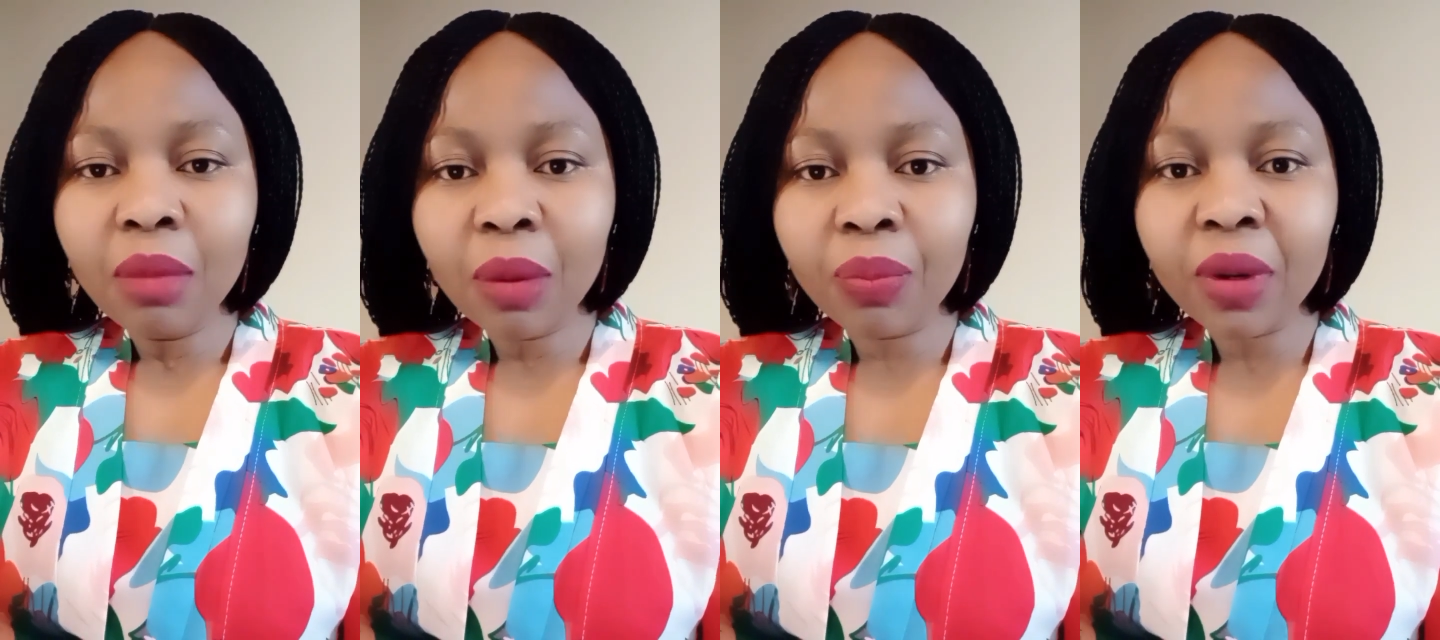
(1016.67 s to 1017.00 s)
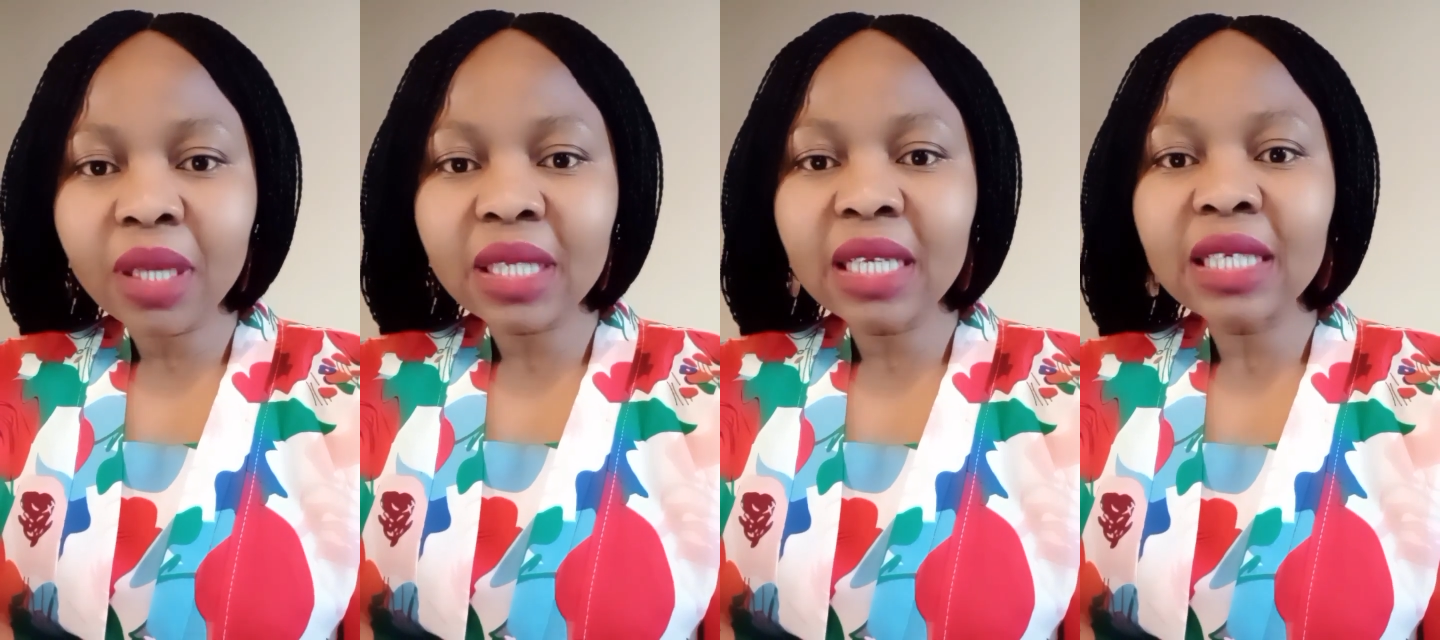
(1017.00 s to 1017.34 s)
Be
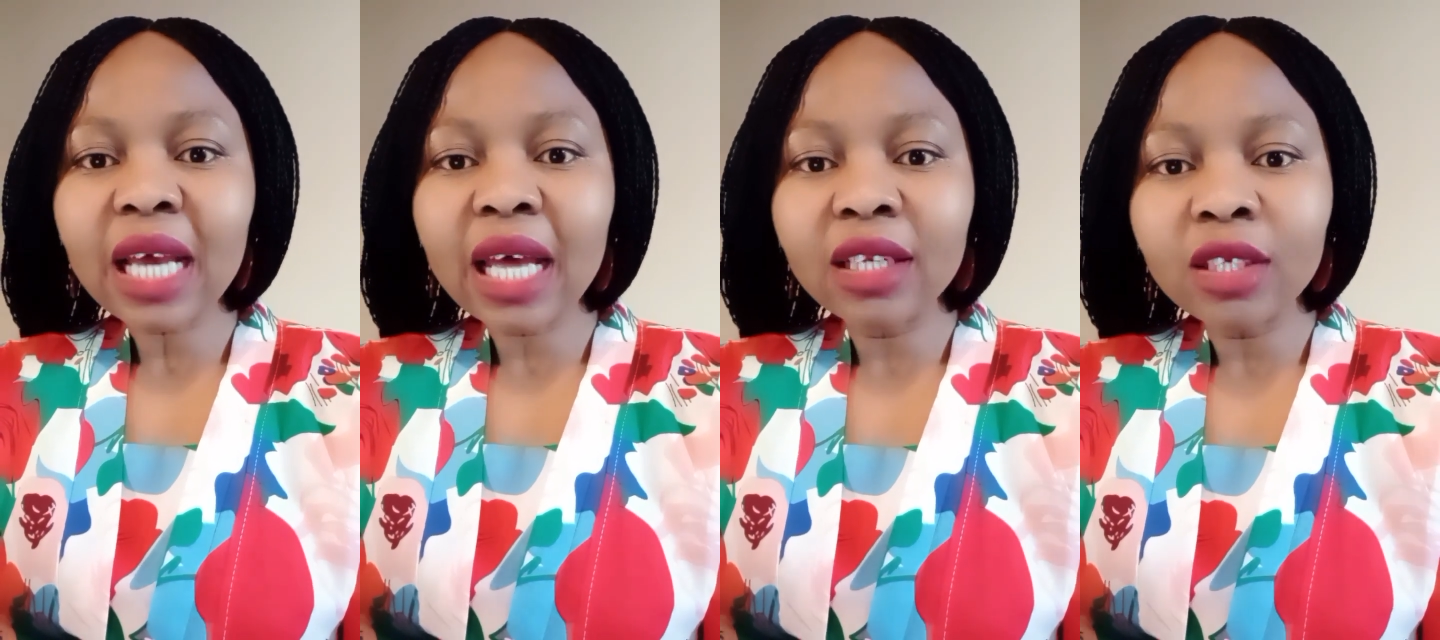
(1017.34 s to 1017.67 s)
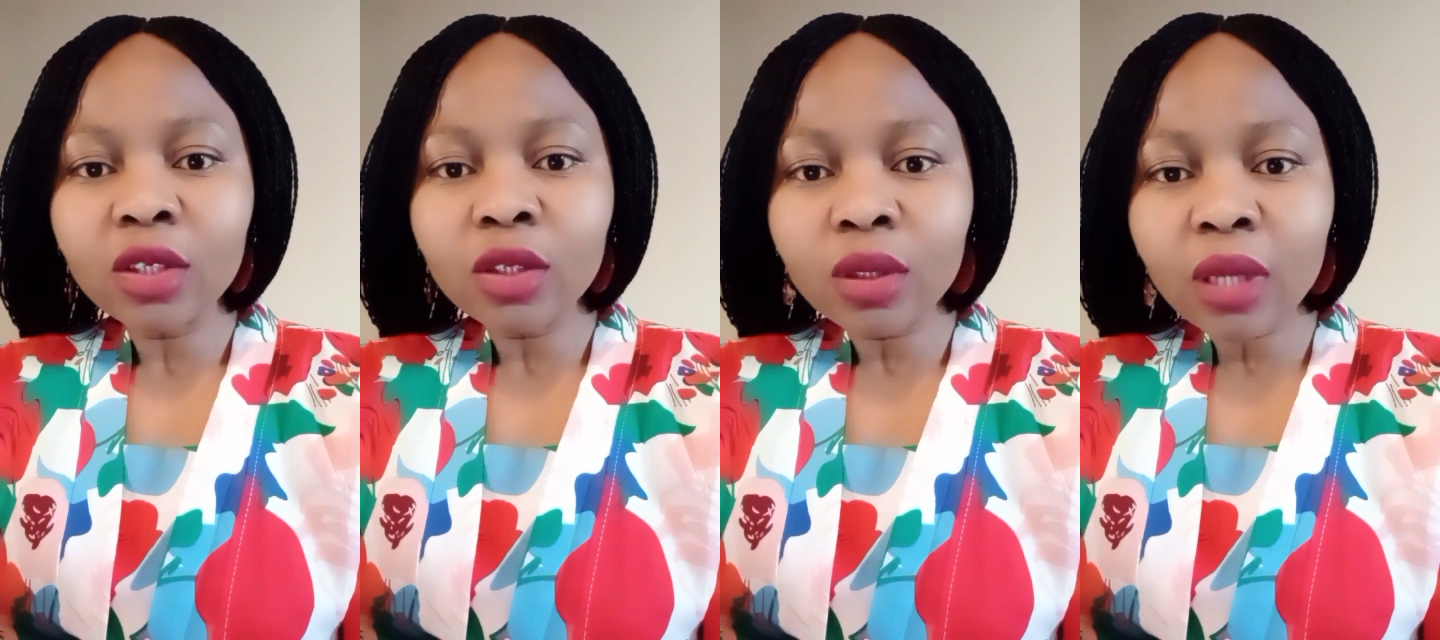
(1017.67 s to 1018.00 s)
present,
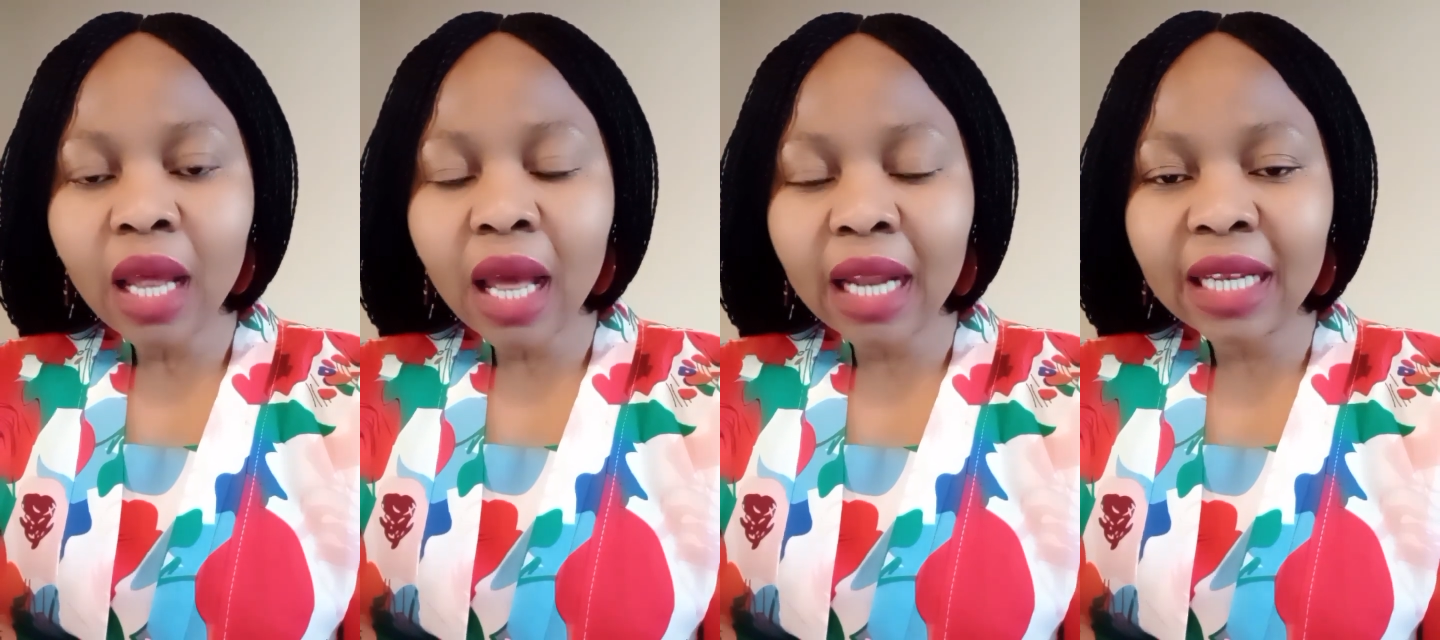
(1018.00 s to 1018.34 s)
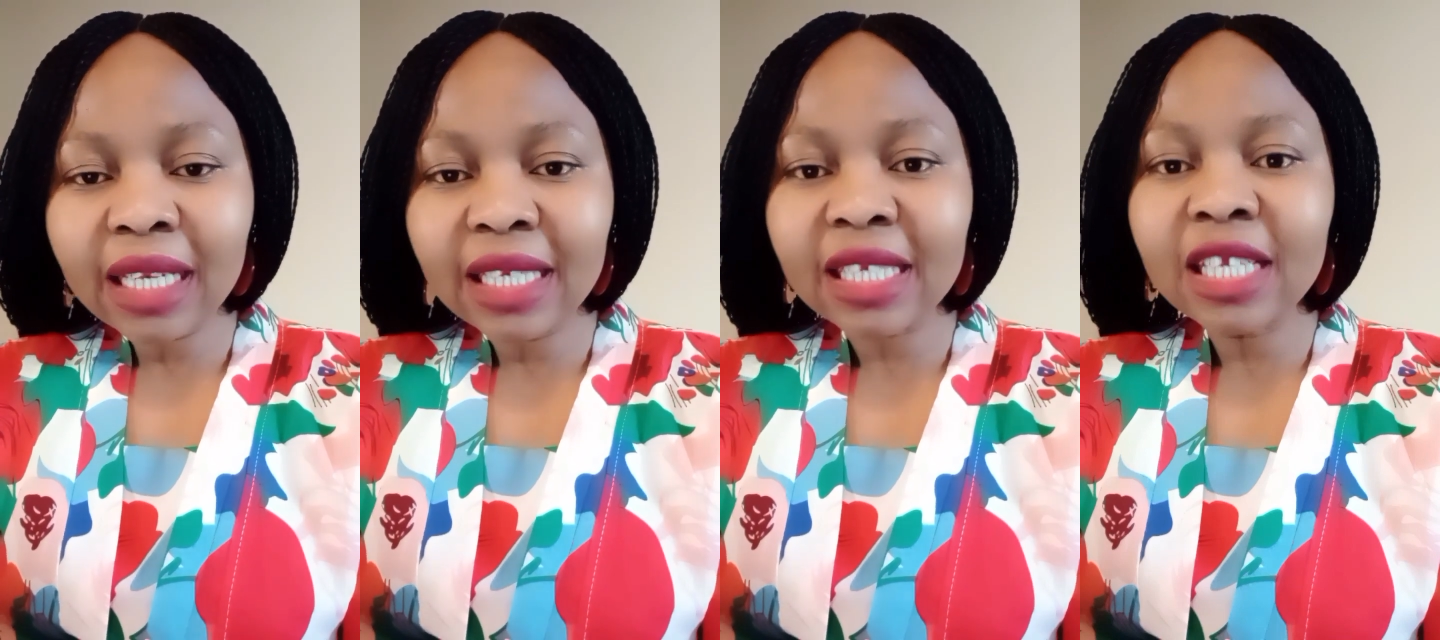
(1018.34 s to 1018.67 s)
and
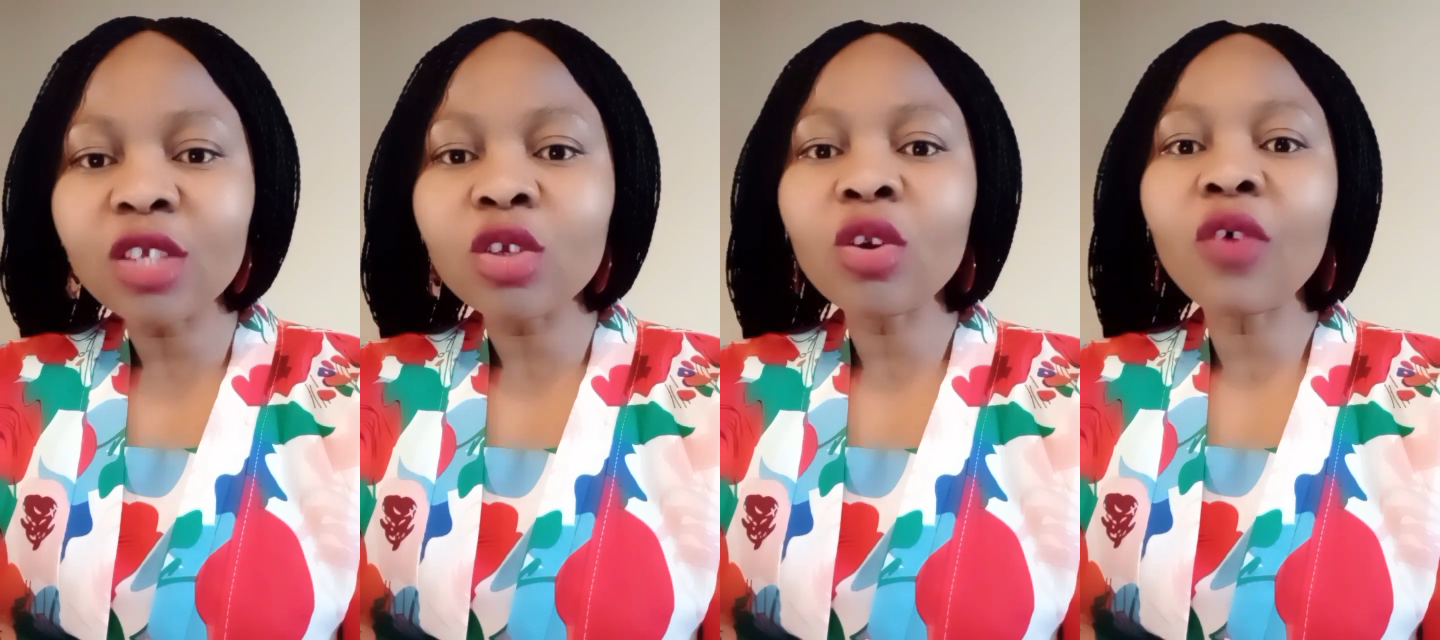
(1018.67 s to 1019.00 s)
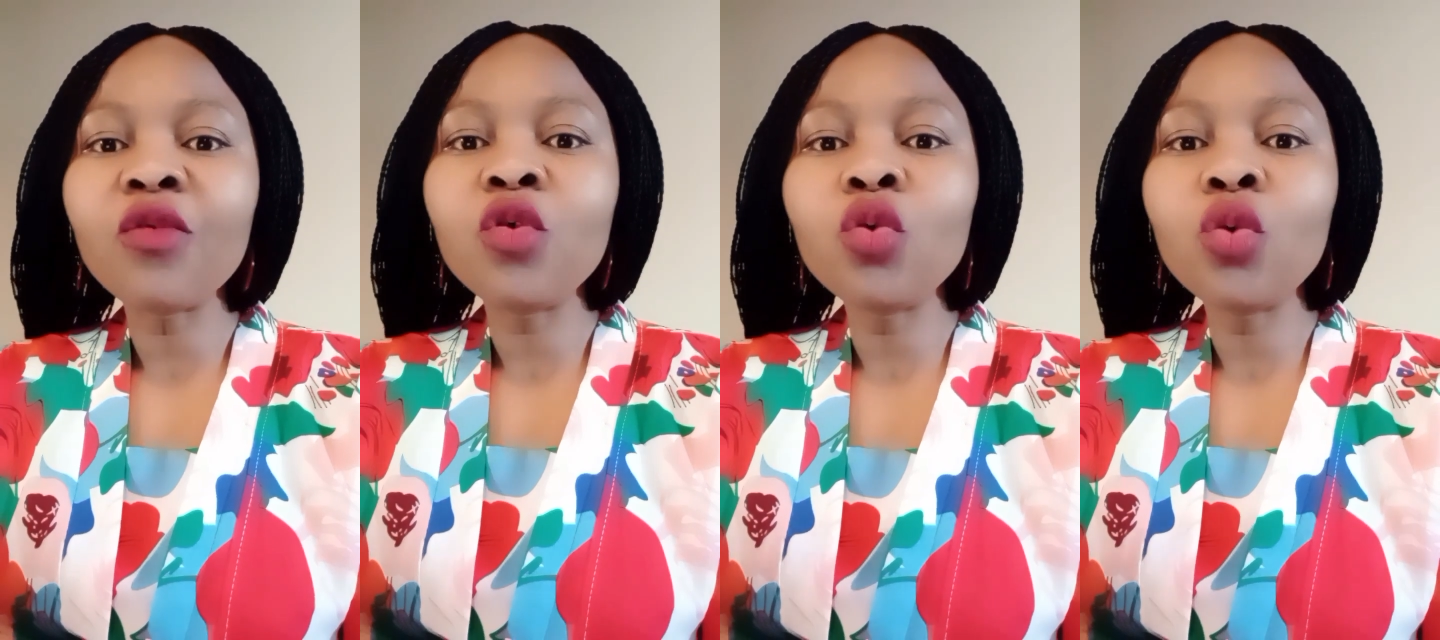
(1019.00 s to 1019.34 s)
at least instead
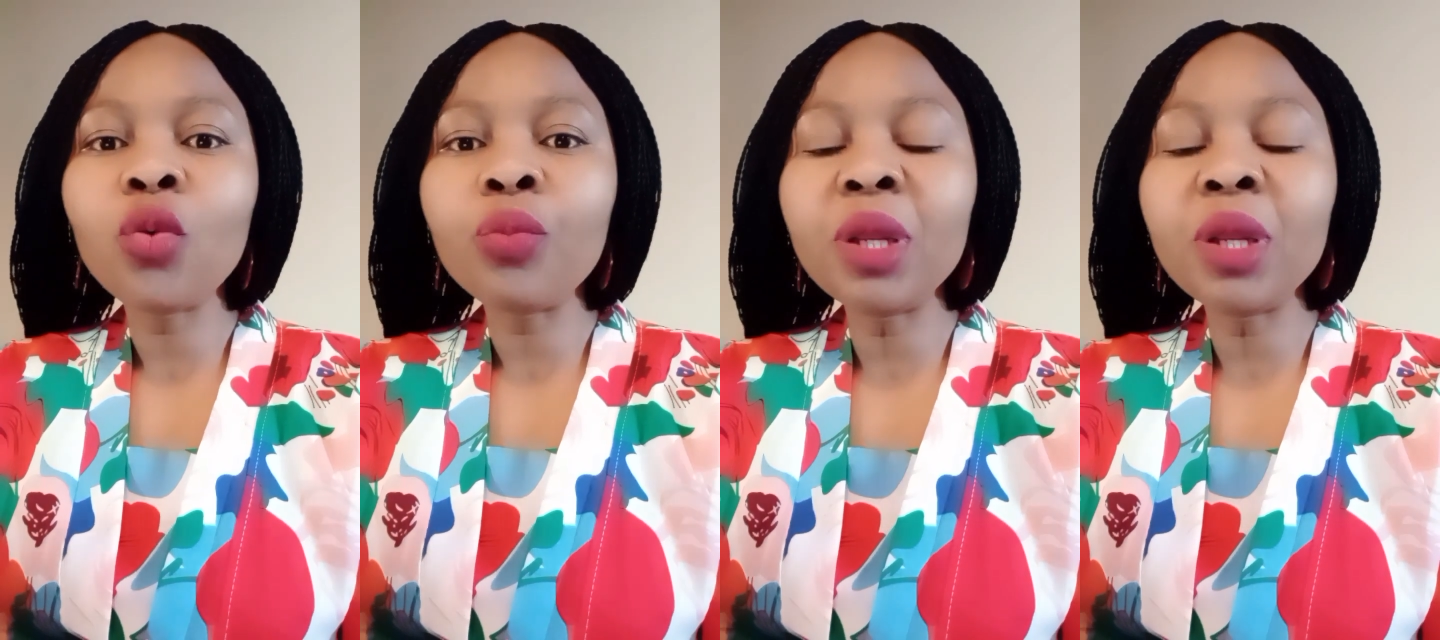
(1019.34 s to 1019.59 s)
of you